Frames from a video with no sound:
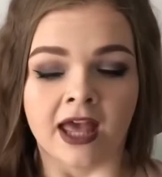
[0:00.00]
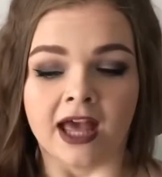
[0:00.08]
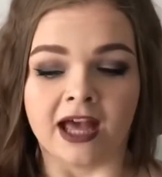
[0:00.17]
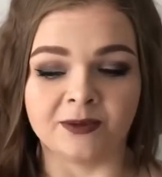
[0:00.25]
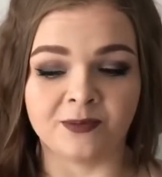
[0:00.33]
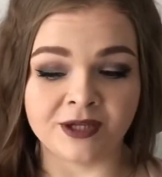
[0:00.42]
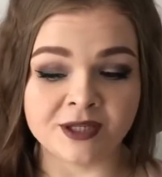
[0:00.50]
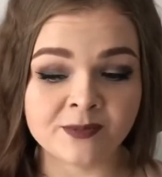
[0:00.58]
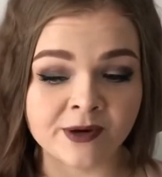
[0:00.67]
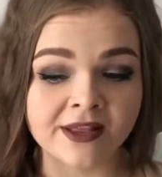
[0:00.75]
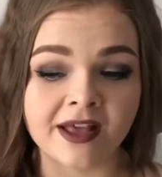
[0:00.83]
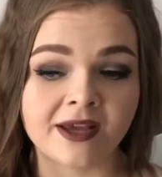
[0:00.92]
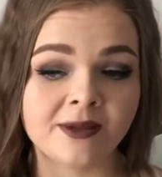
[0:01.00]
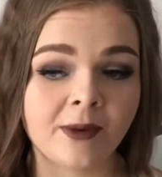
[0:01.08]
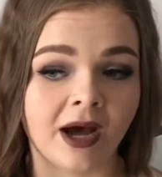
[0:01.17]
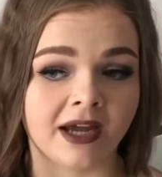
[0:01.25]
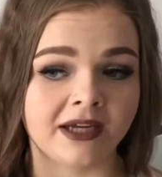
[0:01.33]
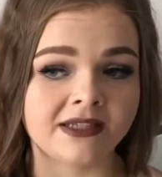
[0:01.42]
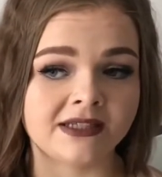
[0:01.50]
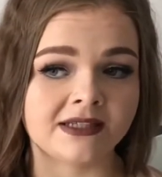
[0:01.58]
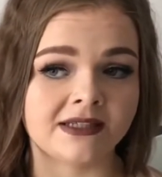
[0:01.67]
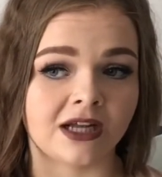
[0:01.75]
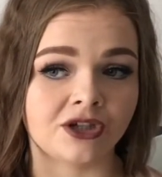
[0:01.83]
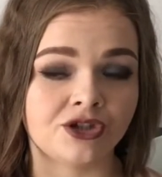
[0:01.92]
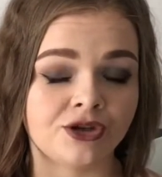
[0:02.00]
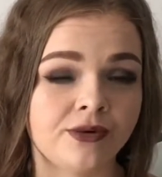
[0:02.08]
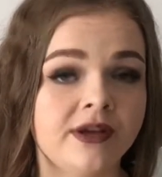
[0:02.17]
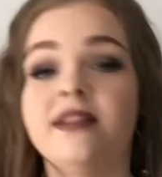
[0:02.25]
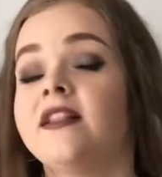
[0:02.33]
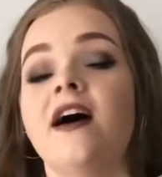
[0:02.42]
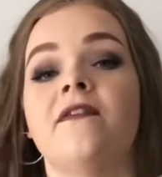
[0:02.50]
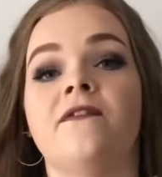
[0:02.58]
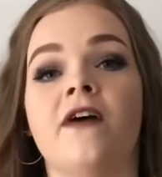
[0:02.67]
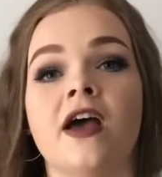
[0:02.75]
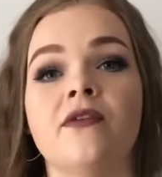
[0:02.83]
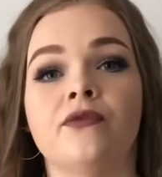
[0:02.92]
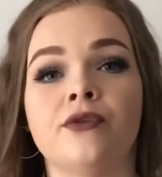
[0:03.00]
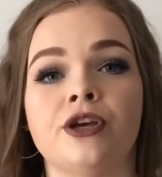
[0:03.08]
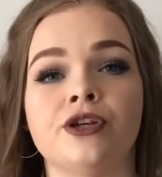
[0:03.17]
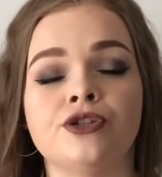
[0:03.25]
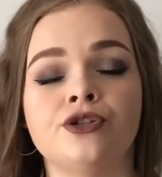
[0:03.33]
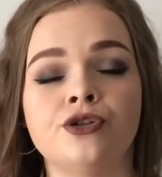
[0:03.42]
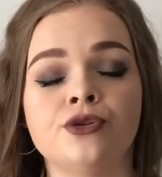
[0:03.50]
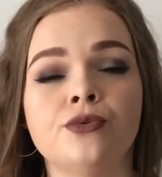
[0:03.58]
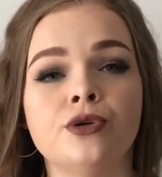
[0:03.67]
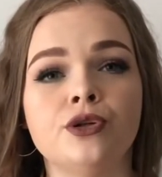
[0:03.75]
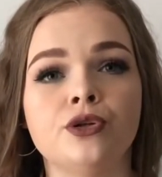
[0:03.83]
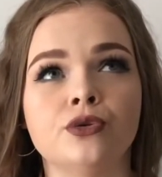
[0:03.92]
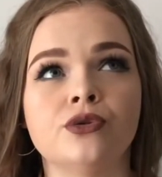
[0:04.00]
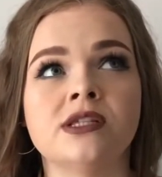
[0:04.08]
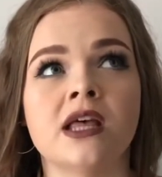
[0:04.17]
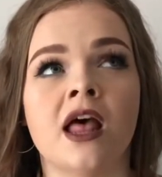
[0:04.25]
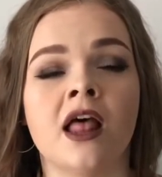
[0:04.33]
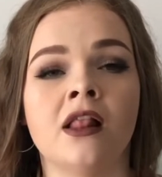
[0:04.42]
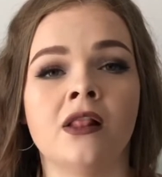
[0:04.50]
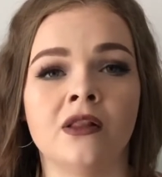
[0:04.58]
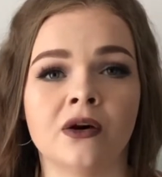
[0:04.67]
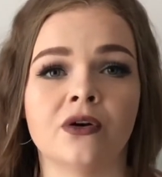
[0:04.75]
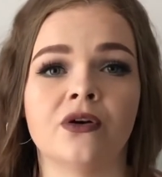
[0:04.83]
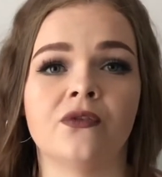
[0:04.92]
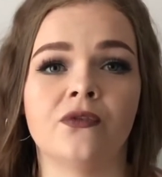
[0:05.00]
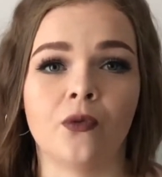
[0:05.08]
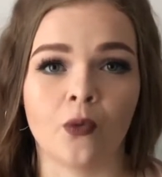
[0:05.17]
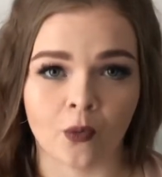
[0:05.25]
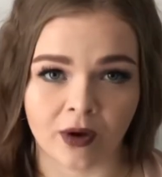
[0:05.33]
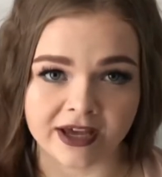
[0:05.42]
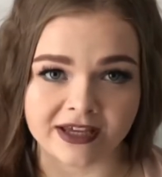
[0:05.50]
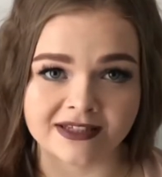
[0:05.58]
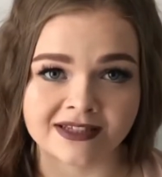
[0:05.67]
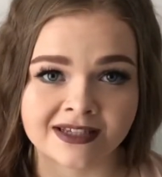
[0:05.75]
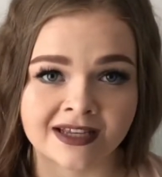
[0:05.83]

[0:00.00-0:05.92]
And please bear that in mind, that during that 5 weeks, you will lose a lot of weight.